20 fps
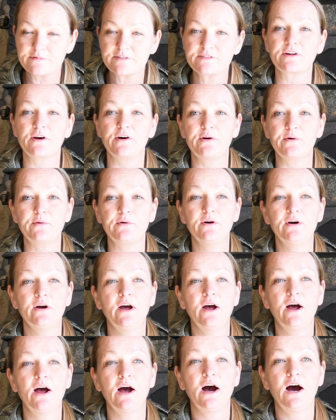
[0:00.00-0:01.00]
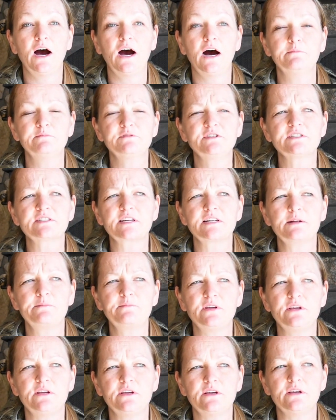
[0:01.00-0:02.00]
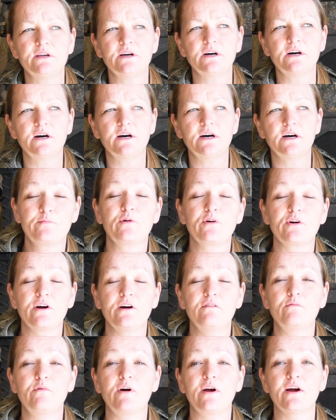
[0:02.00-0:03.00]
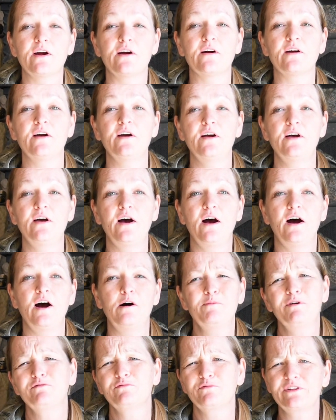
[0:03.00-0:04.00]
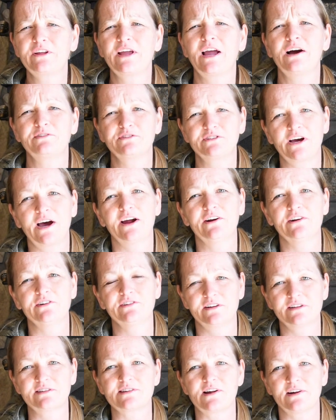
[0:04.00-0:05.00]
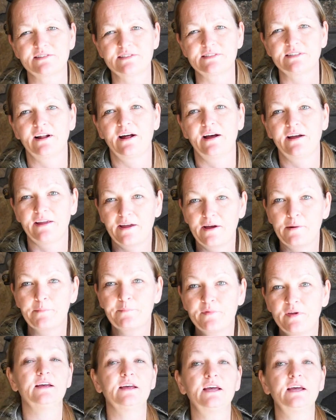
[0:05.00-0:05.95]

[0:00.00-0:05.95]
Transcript: So I'm just going to be more aware of really how tired and exhausted I am.